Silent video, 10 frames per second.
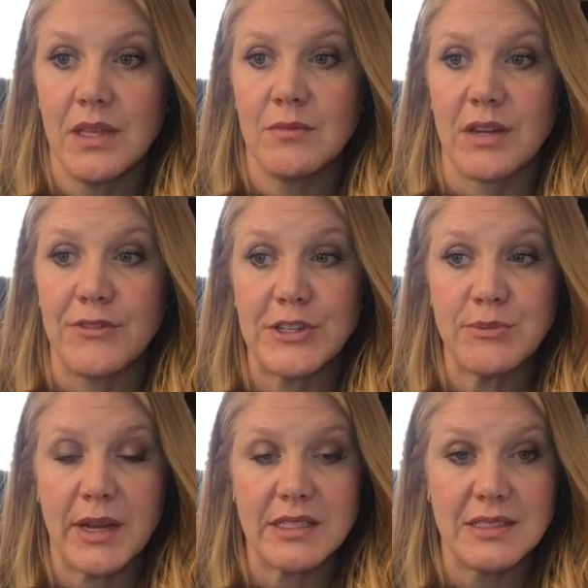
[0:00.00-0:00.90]
My first
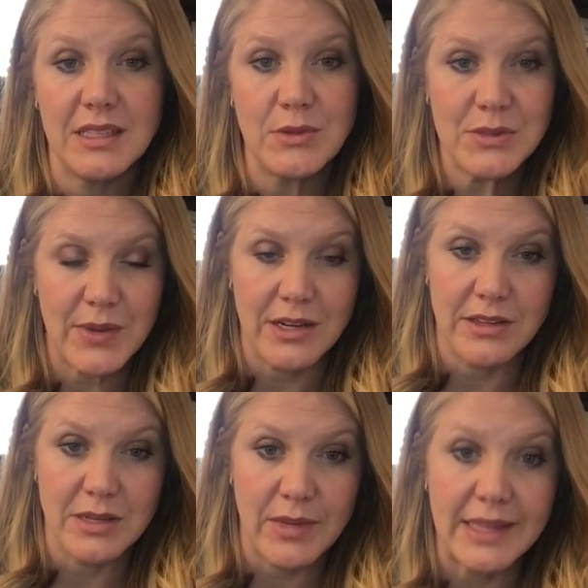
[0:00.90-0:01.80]
pregnancy was better
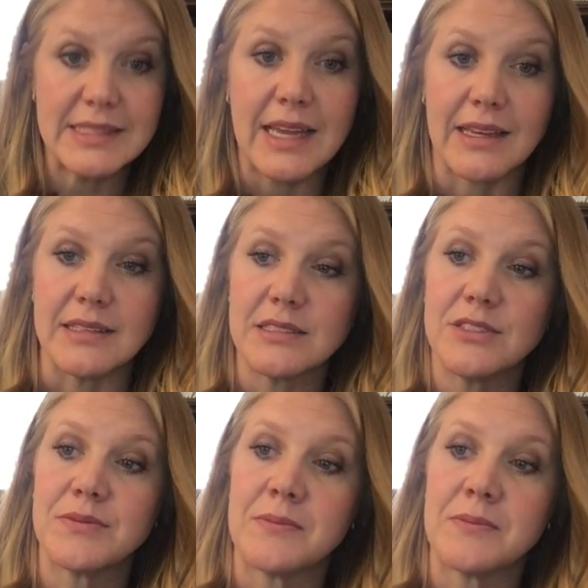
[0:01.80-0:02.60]
than my second.